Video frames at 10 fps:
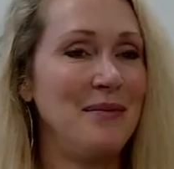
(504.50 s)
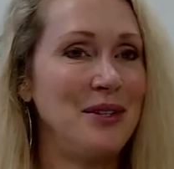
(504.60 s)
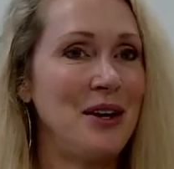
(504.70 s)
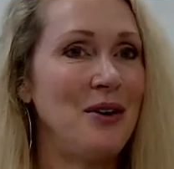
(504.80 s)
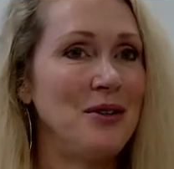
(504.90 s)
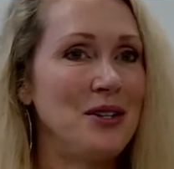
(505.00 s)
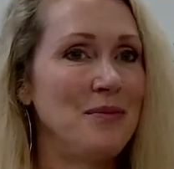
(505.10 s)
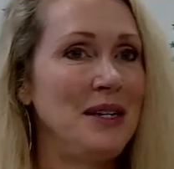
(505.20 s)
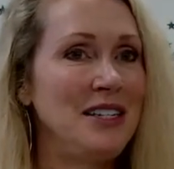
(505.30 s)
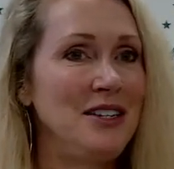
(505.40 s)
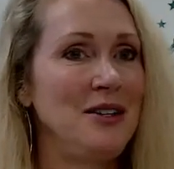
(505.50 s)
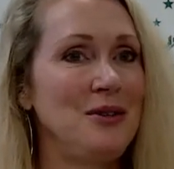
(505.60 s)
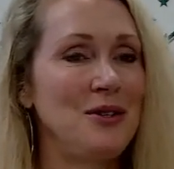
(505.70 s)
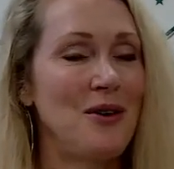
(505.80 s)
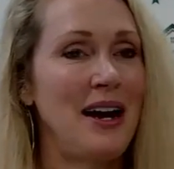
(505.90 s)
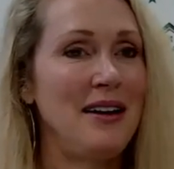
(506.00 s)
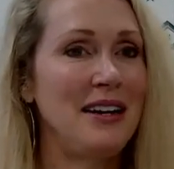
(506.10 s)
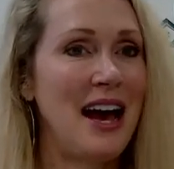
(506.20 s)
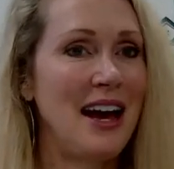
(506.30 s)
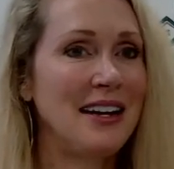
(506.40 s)
So me too. So I
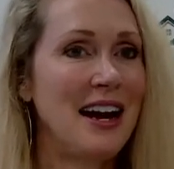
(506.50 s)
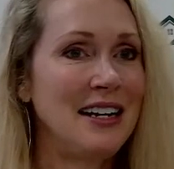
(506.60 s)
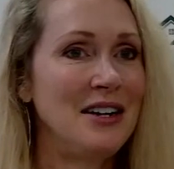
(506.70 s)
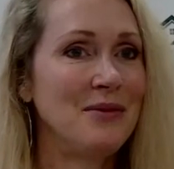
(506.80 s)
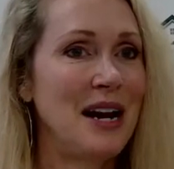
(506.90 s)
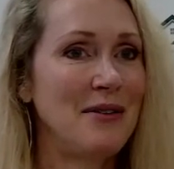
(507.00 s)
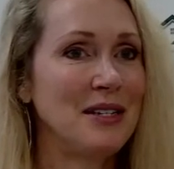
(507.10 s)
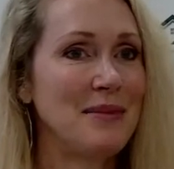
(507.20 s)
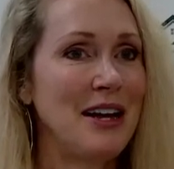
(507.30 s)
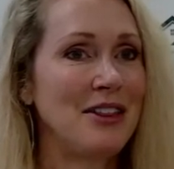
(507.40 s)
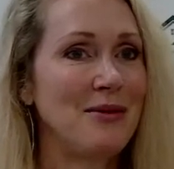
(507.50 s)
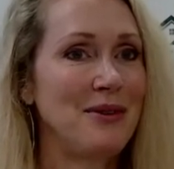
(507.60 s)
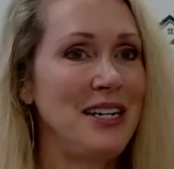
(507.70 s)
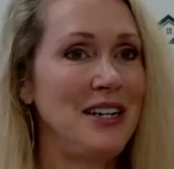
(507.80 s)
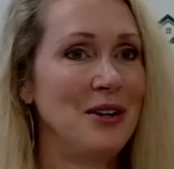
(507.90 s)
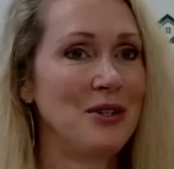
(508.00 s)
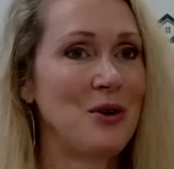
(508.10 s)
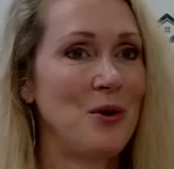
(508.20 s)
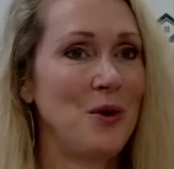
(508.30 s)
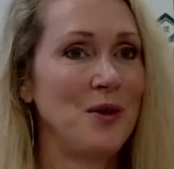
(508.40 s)
got here when I was about 3 years
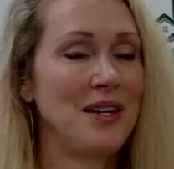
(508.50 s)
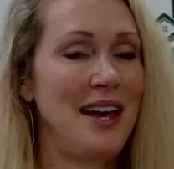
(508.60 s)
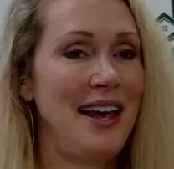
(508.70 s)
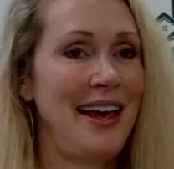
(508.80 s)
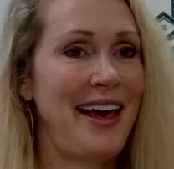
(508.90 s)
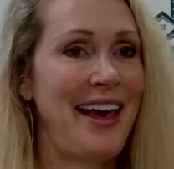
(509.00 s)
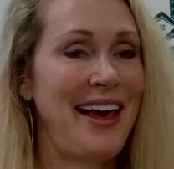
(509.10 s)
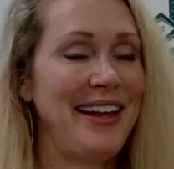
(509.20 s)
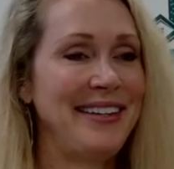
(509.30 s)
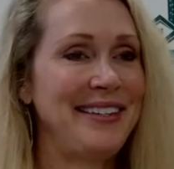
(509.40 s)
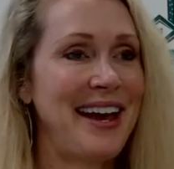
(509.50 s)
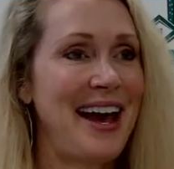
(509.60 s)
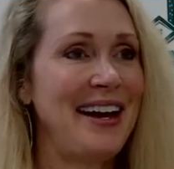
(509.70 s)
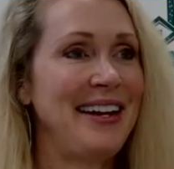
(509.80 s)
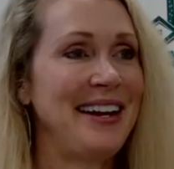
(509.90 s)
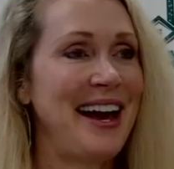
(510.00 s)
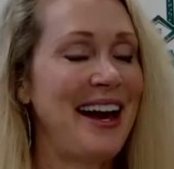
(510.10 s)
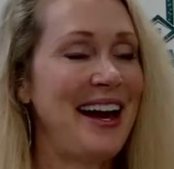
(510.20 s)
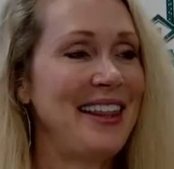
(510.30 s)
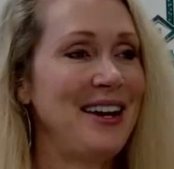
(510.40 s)
old. And
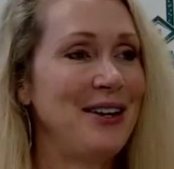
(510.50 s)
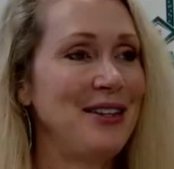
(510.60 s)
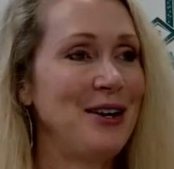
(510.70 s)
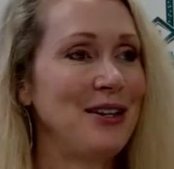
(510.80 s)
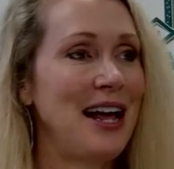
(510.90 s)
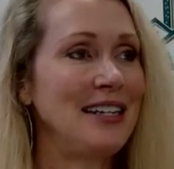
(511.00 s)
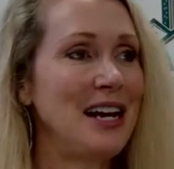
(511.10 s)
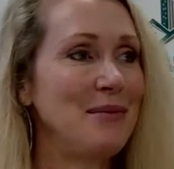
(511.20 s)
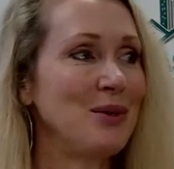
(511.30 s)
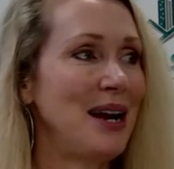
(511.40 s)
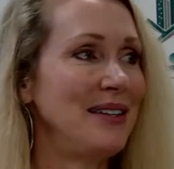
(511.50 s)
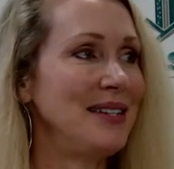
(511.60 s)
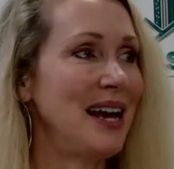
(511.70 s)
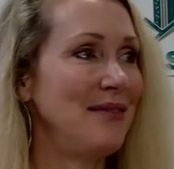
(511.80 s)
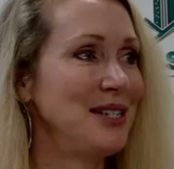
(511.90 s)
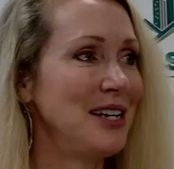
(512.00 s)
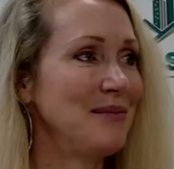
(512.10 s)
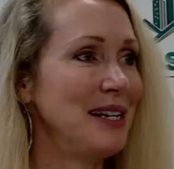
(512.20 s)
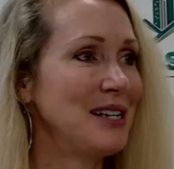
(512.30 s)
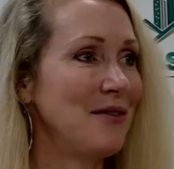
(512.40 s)
there are a lot of times when I've said to
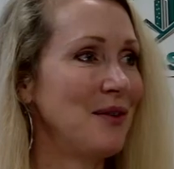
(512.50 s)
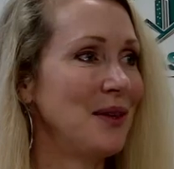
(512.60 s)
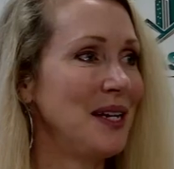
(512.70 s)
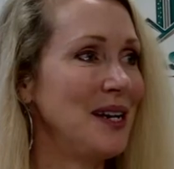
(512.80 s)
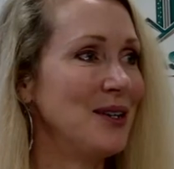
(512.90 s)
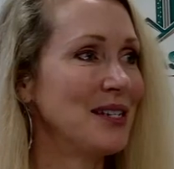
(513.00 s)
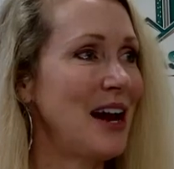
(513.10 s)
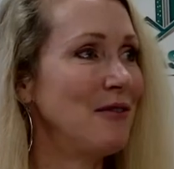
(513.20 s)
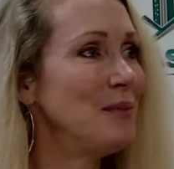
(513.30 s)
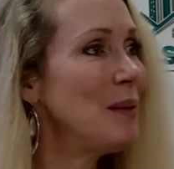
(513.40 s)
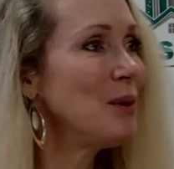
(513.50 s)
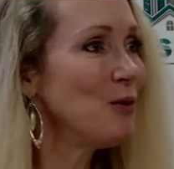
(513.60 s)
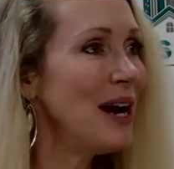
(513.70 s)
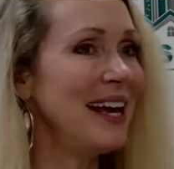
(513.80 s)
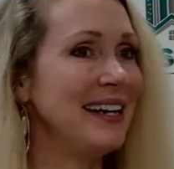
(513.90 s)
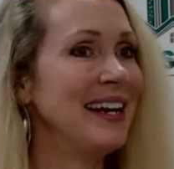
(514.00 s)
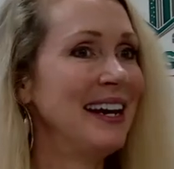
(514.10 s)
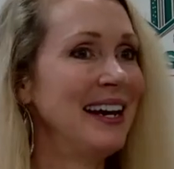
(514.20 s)
myself over the years, I remember when